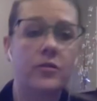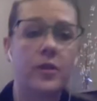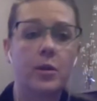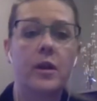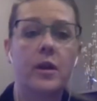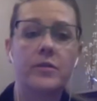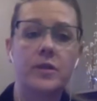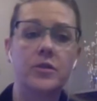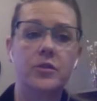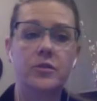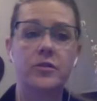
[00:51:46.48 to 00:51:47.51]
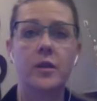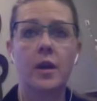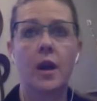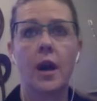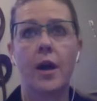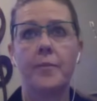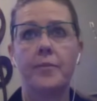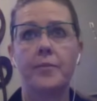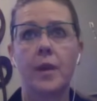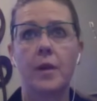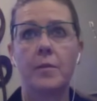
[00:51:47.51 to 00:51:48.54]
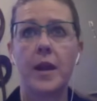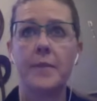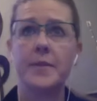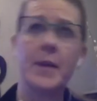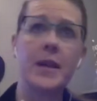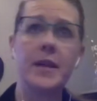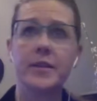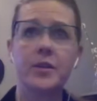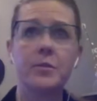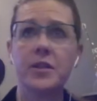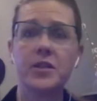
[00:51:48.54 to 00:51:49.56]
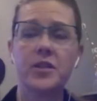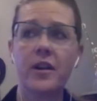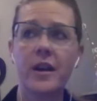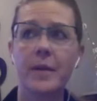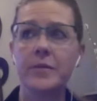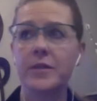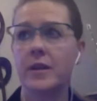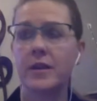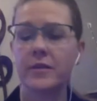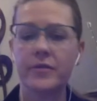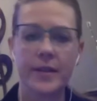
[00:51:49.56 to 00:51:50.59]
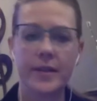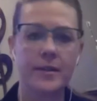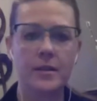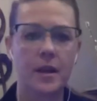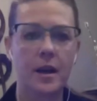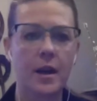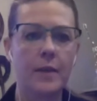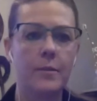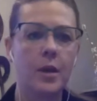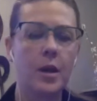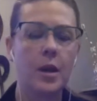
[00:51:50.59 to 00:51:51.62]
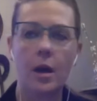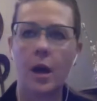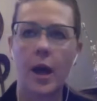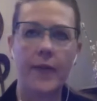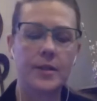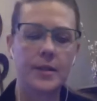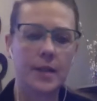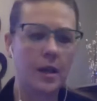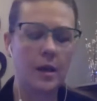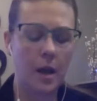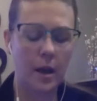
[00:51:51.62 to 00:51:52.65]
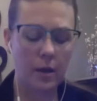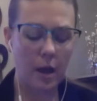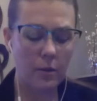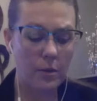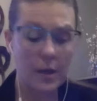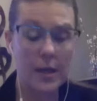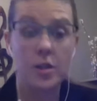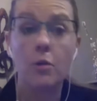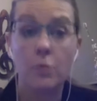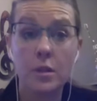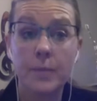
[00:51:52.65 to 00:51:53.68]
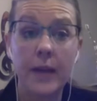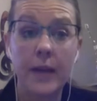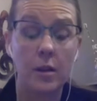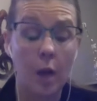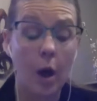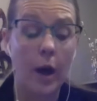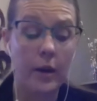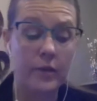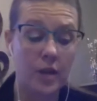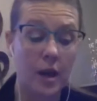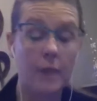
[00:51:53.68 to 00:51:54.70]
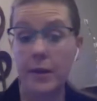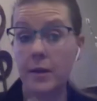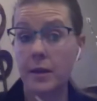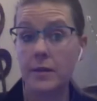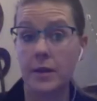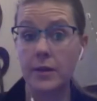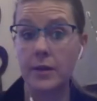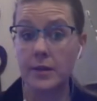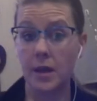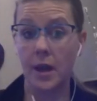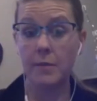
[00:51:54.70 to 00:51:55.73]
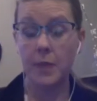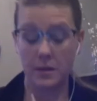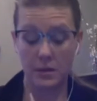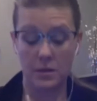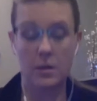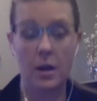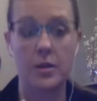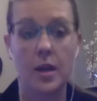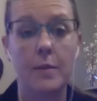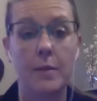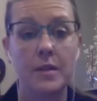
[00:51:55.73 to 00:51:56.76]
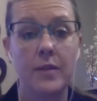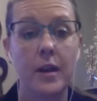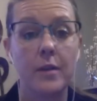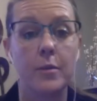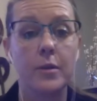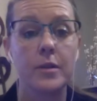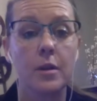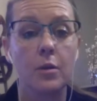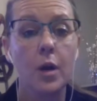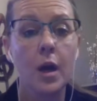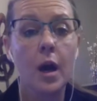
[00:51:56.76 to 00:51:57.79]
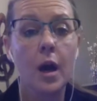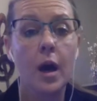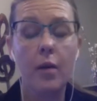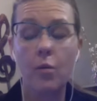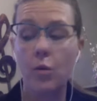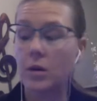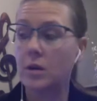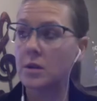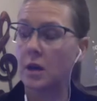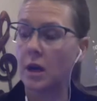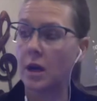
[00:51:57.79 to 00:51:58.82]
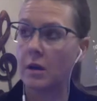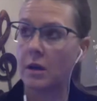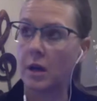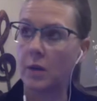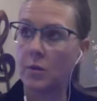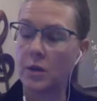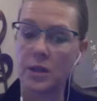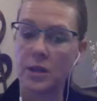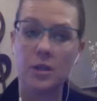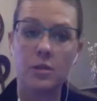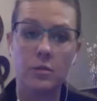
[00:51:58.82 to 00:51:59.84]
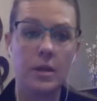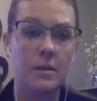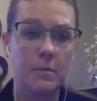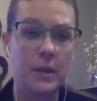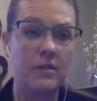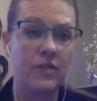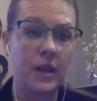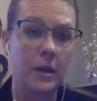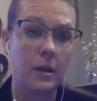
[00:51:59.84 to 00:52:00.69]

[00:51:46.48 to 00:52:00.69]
a lot of teachers, but I'm spending so much time outside of lesson time. I have to say, I really don't spend a lot of time, but if there is time and our time is valuable. So I worked it into an admin fee.